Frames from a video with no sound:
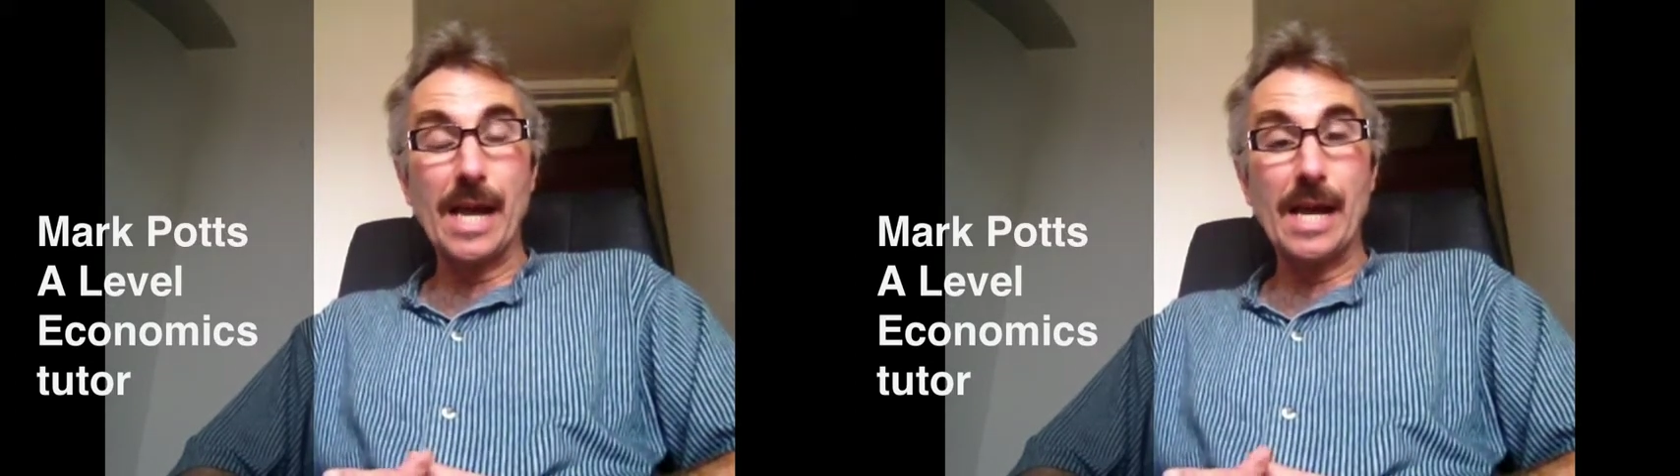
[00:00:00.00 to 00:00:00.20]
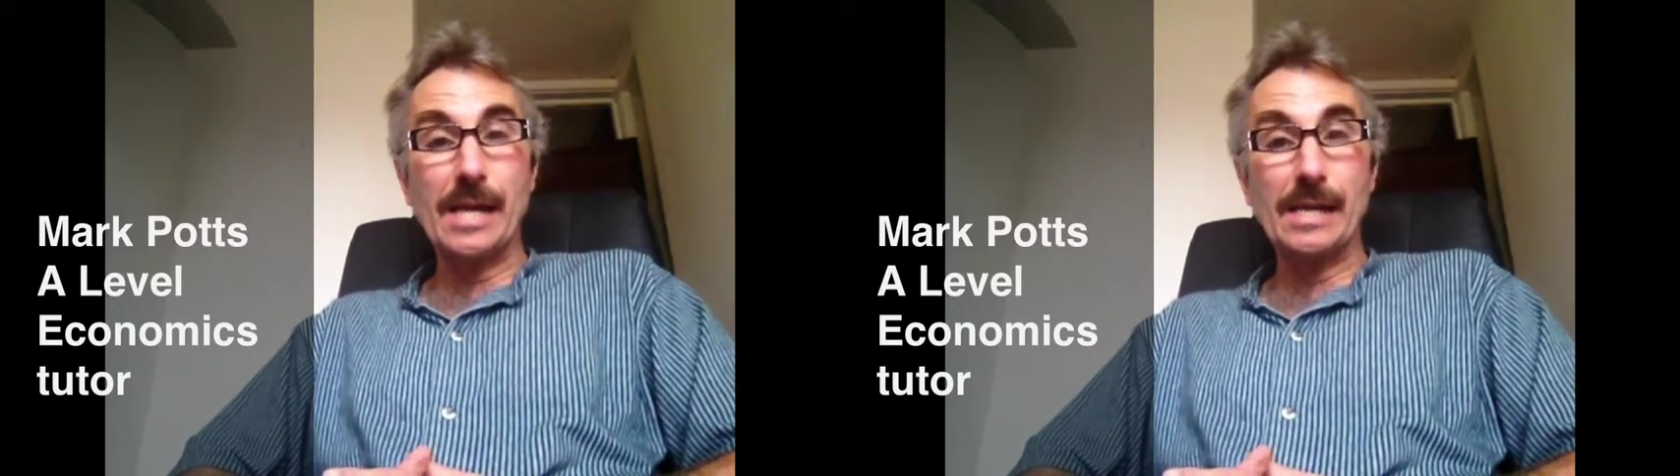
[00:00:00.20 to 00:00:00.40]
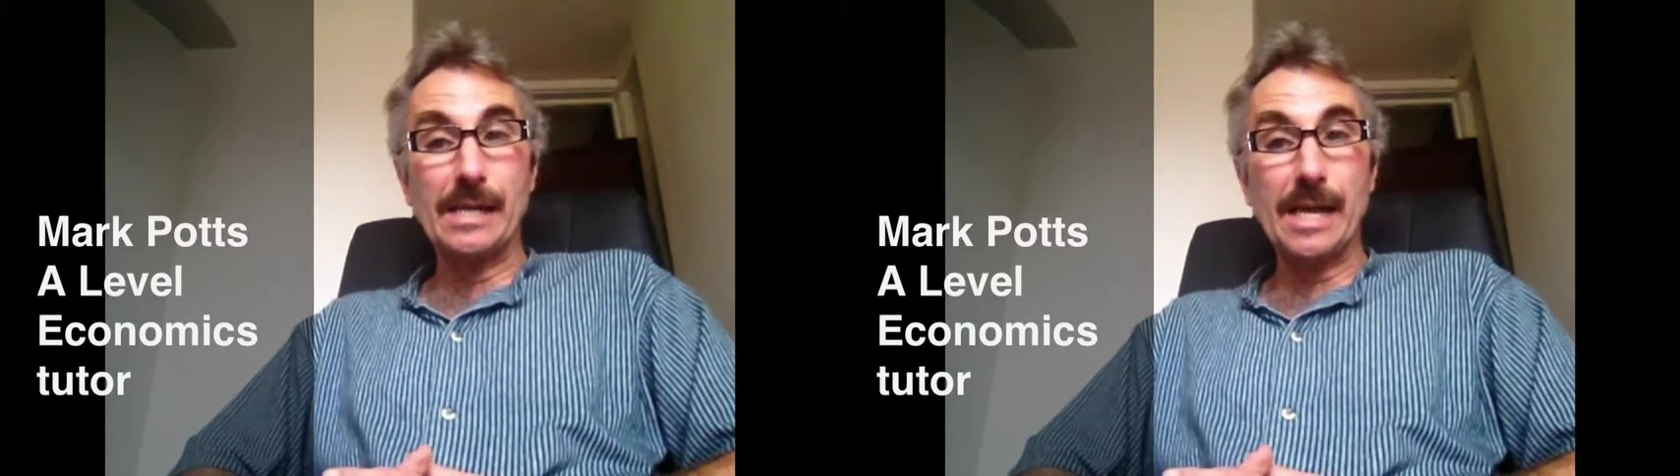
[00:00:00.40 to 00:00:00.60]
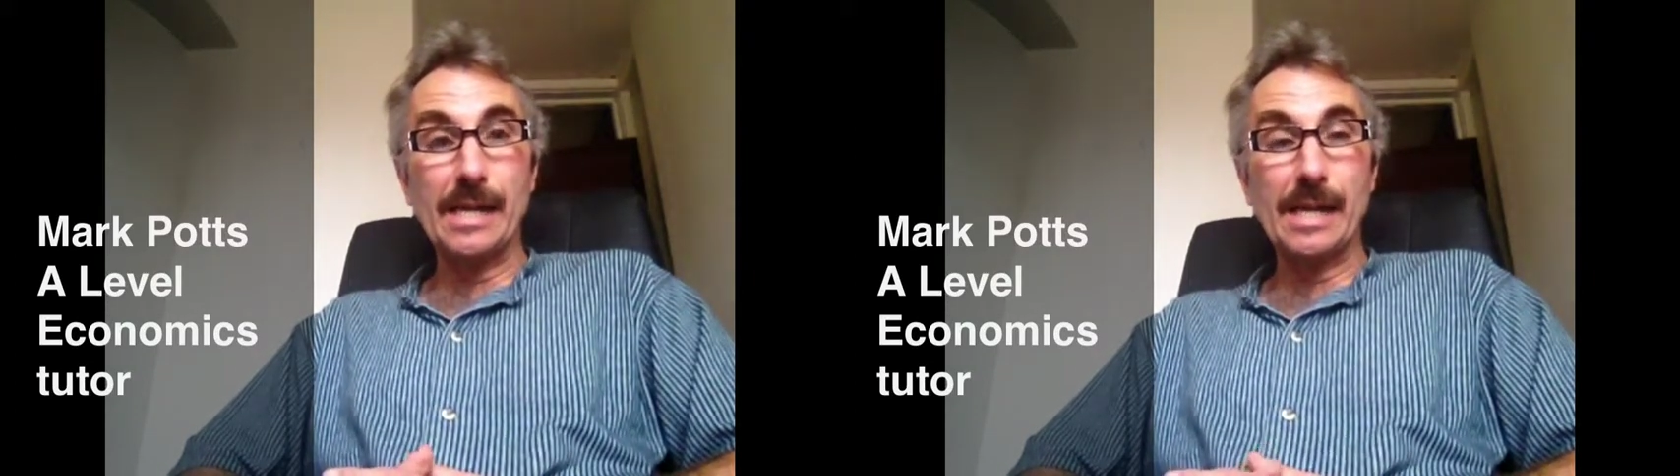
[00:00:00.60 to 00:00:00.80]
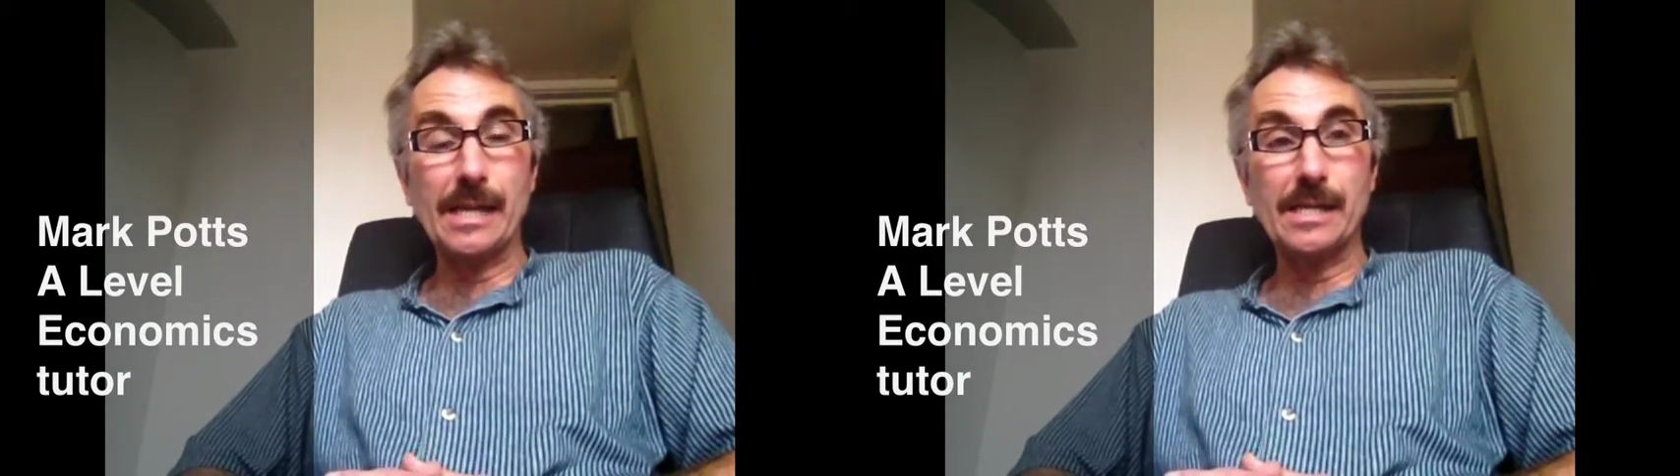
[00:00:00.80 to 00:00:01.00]
and
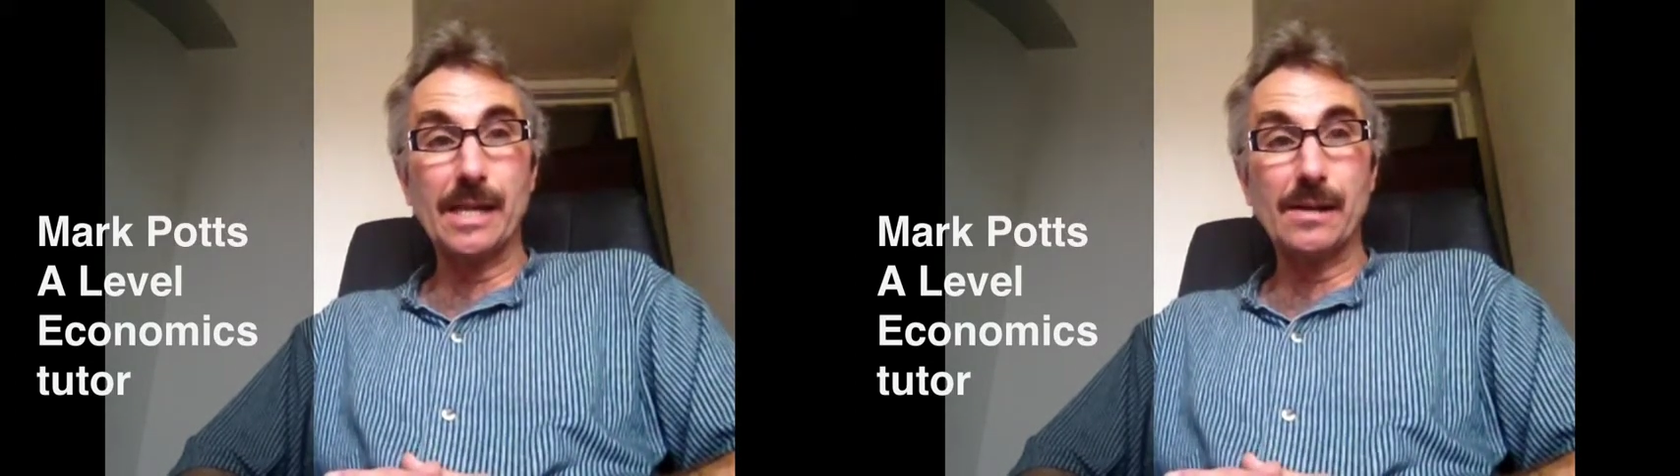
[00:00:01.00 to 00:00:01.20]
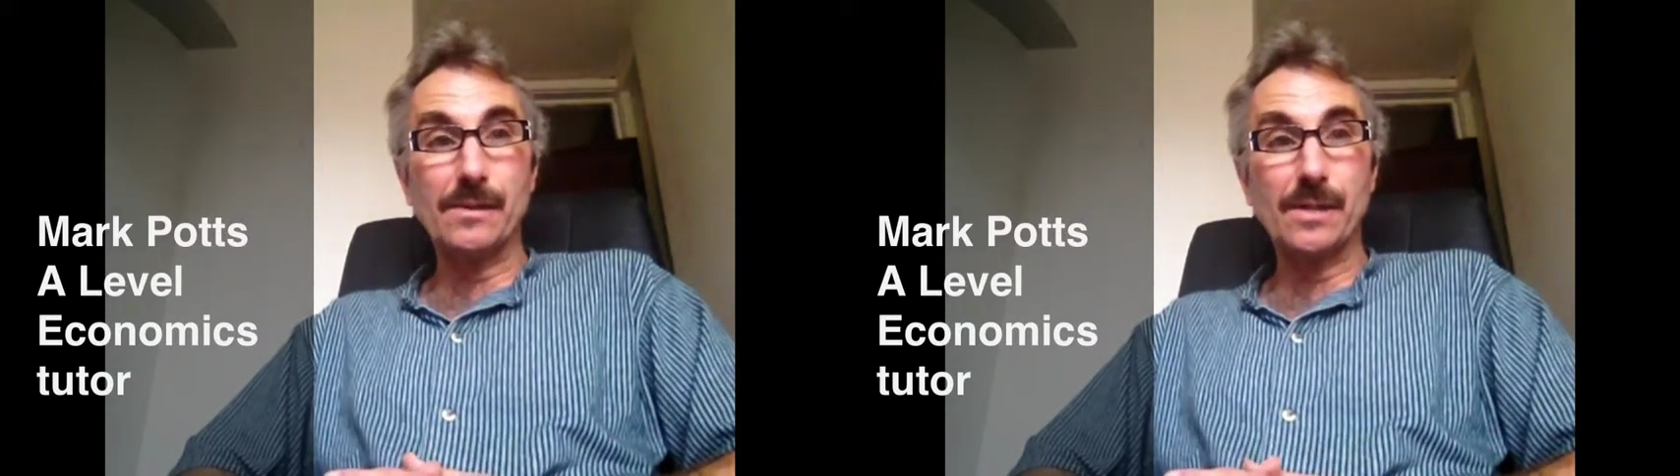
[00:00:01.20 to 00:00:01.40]
Edexcel,